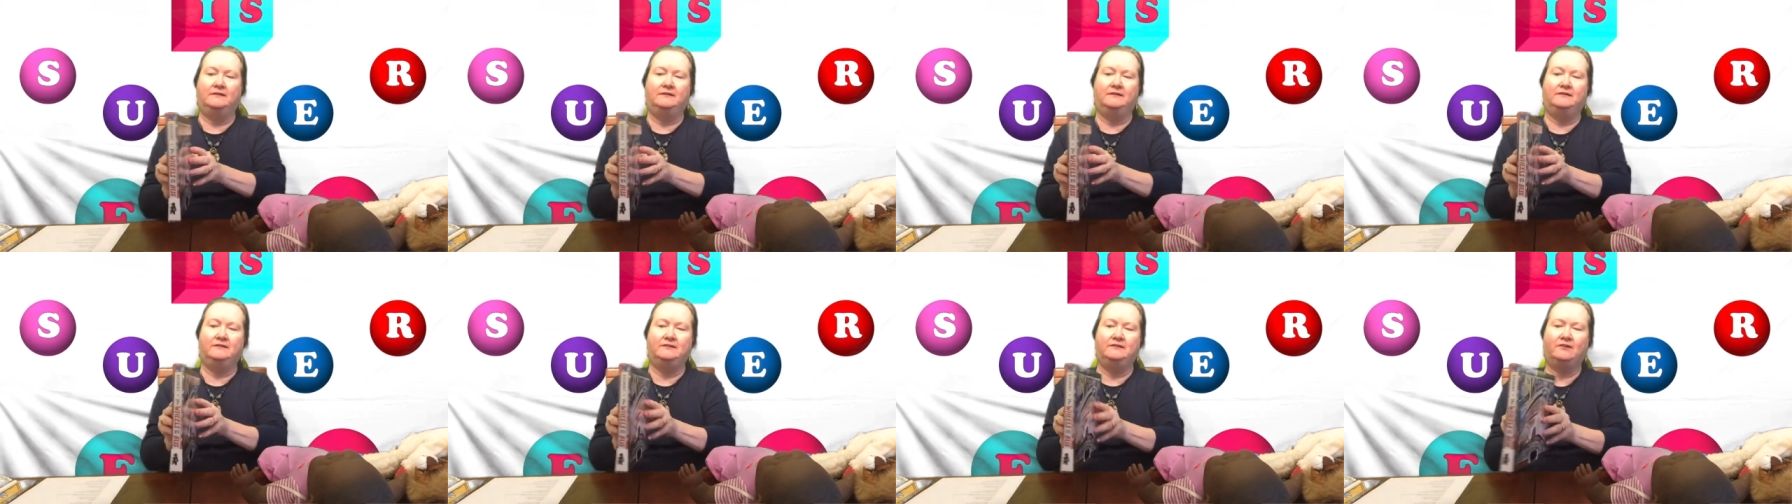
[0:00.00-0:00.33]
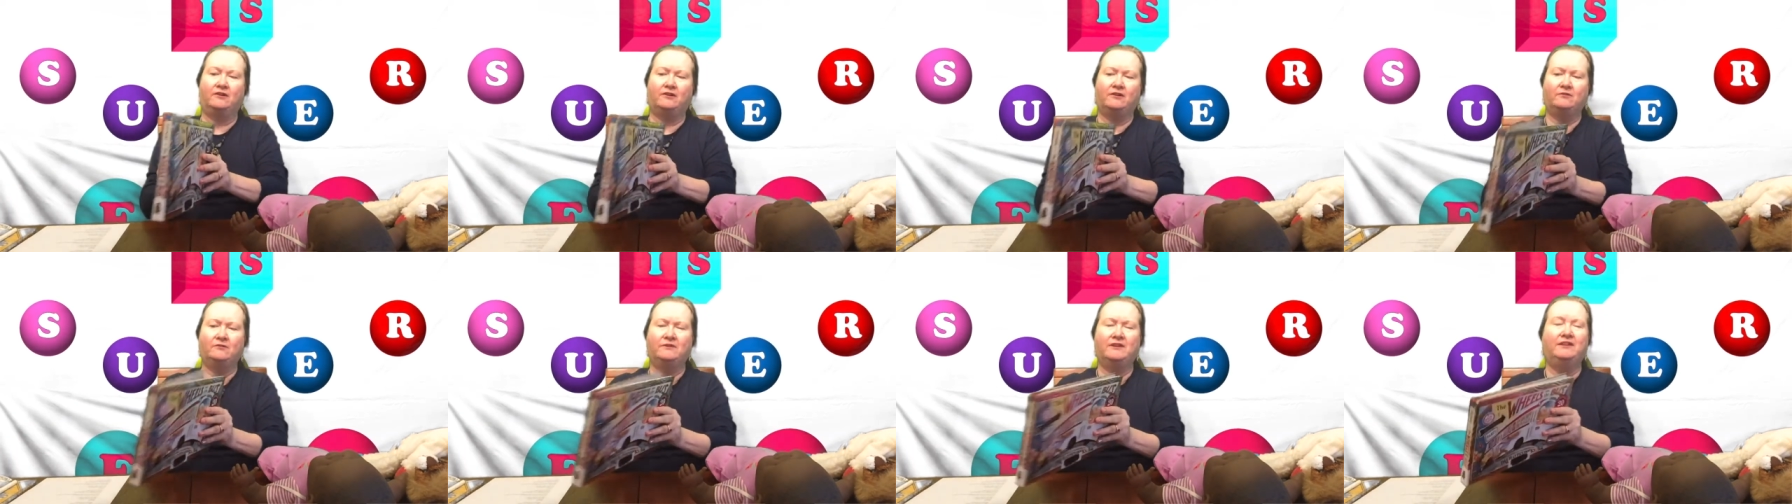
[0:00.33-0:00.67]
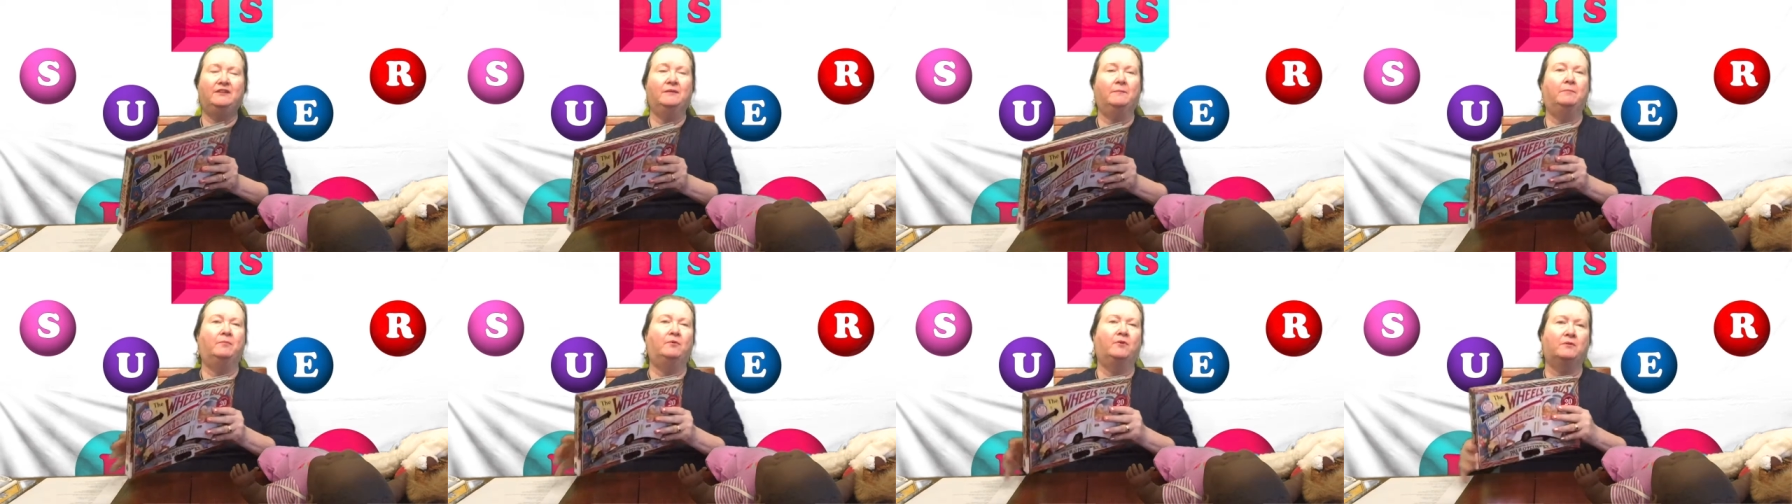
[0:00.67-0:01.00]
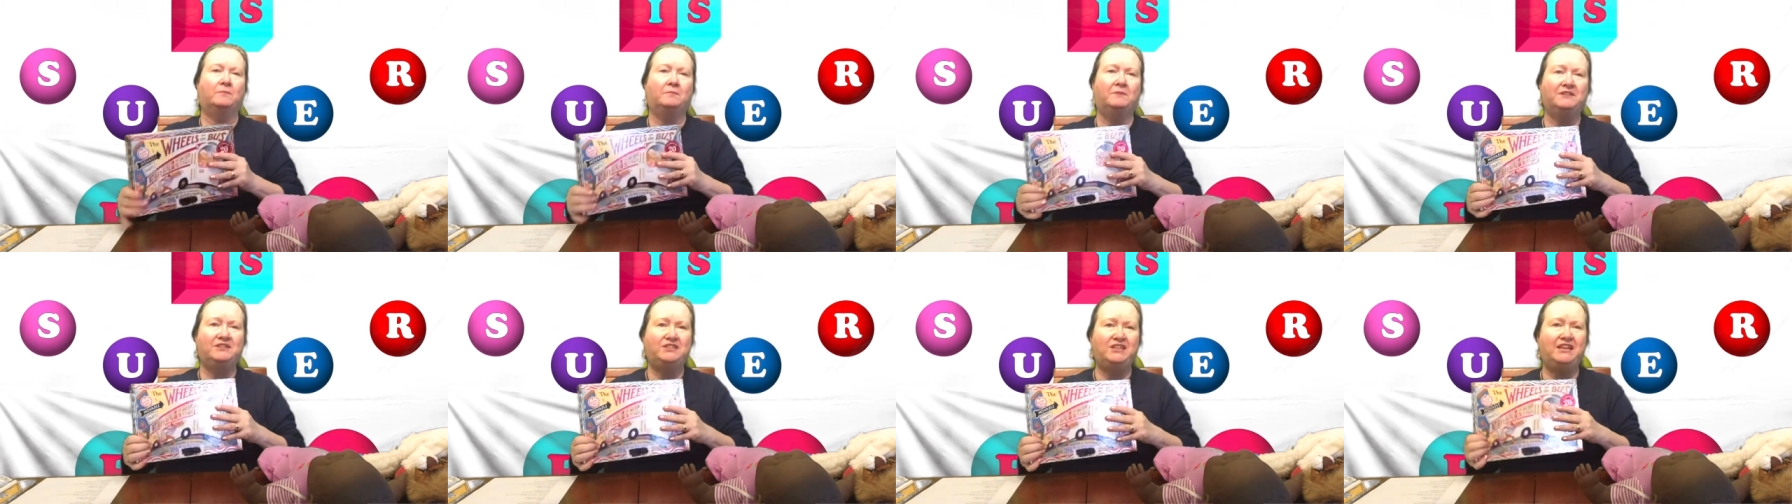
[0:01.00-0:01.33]
not only the book,
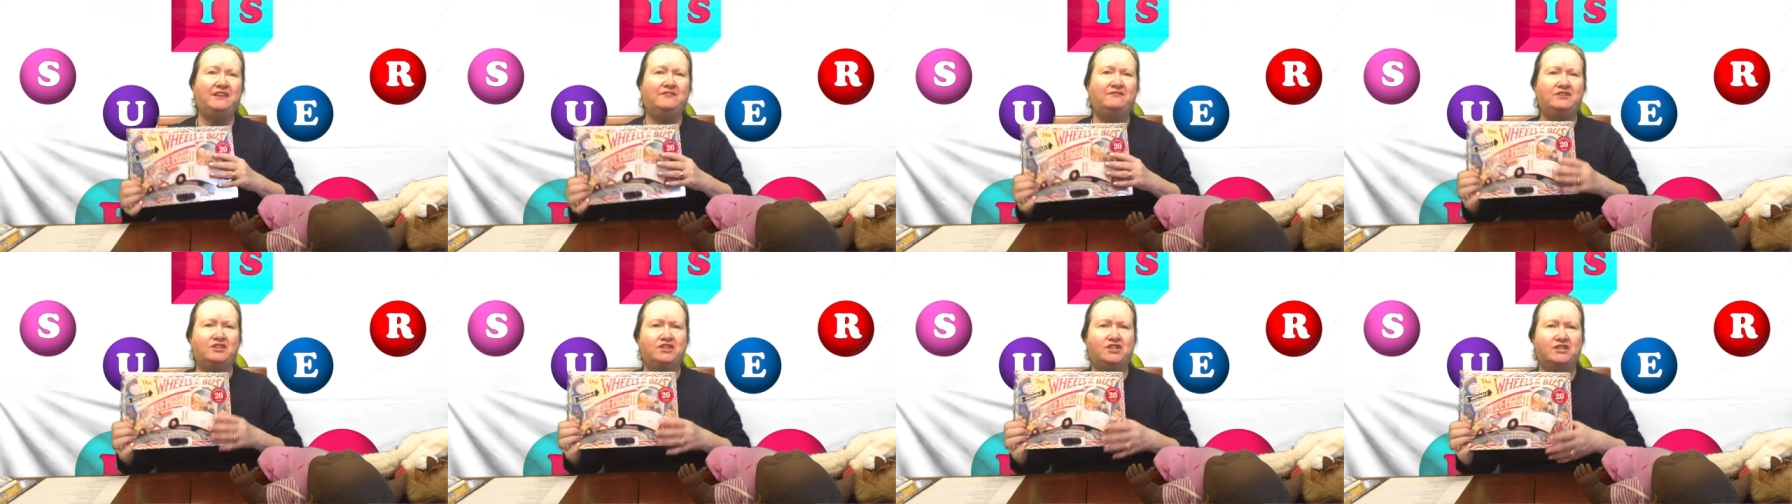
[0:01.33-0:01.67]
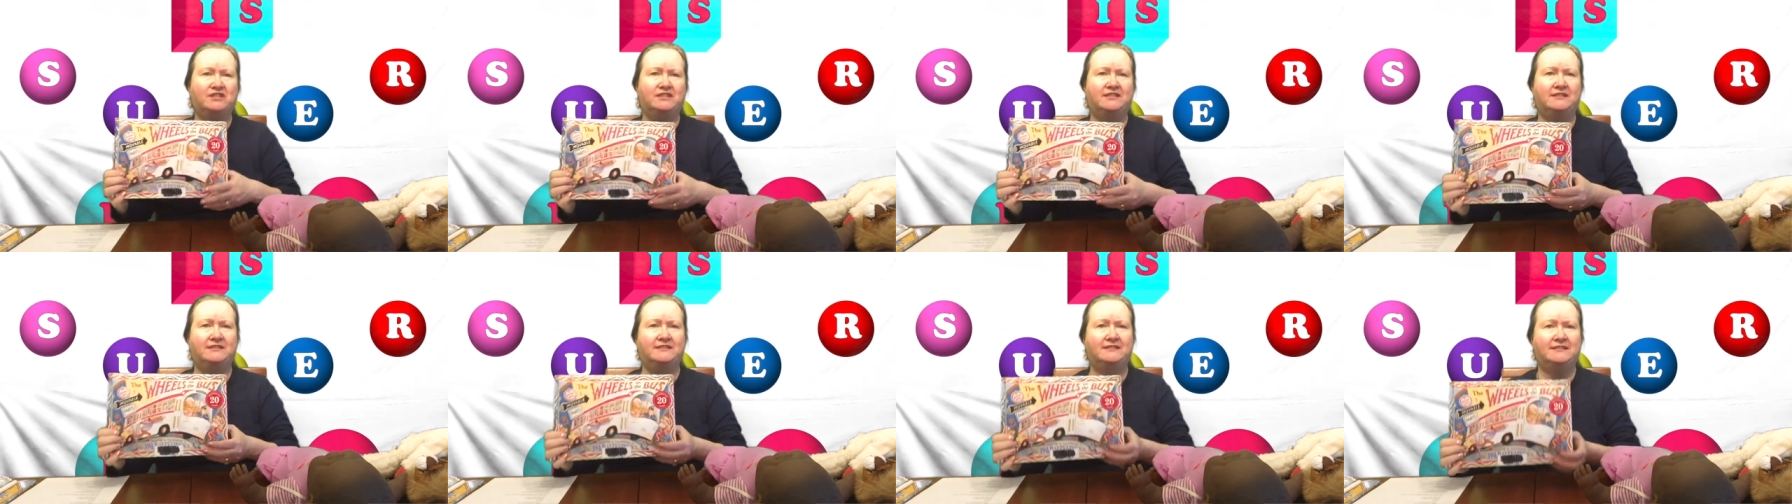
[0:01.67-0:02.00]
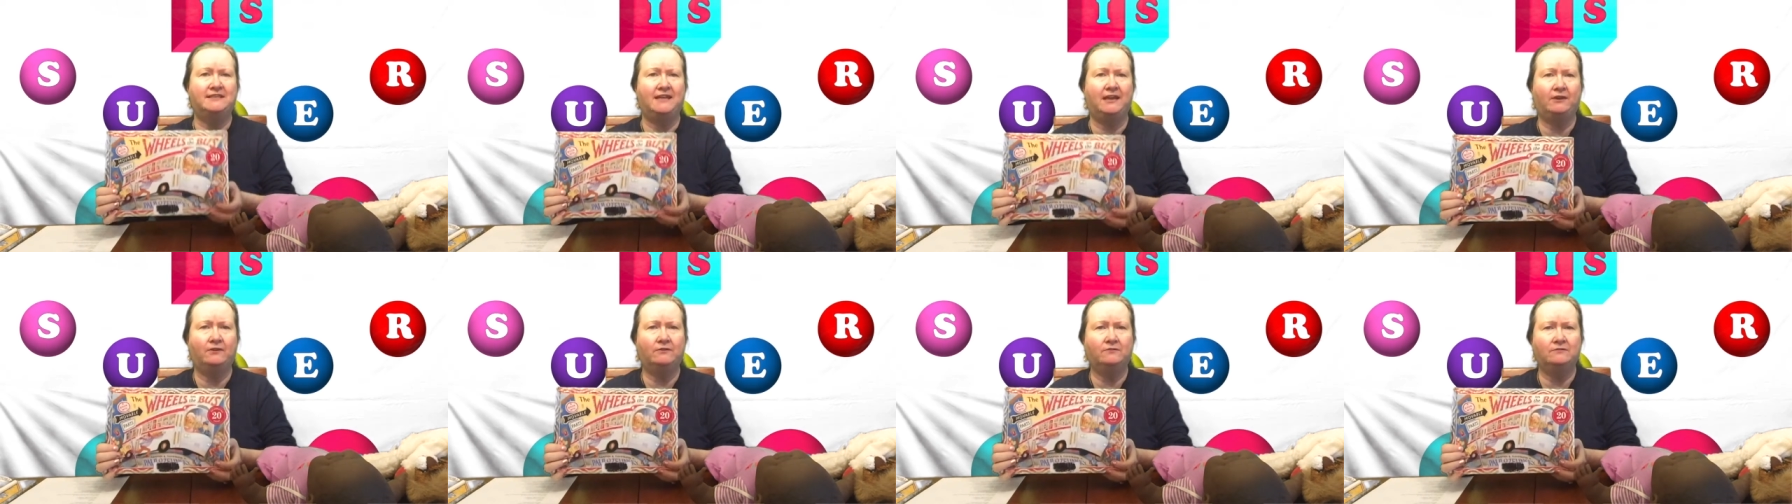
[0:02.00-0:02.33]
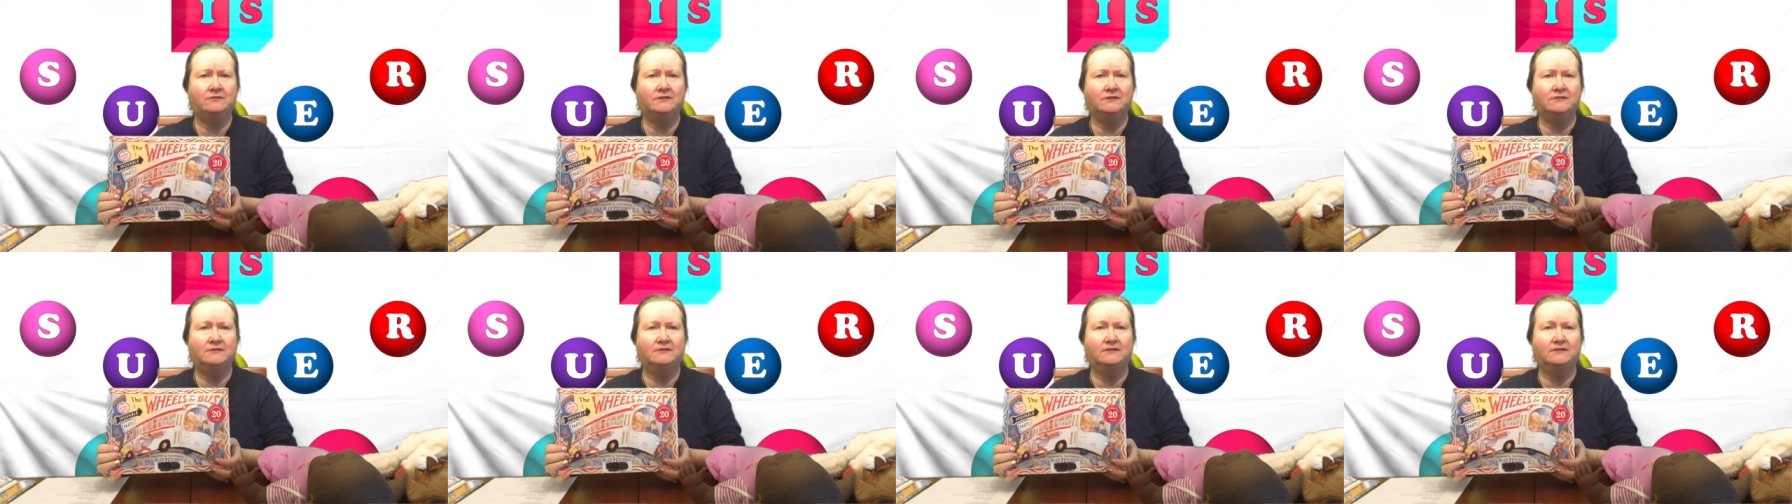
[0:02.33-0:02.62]
but even just the sound,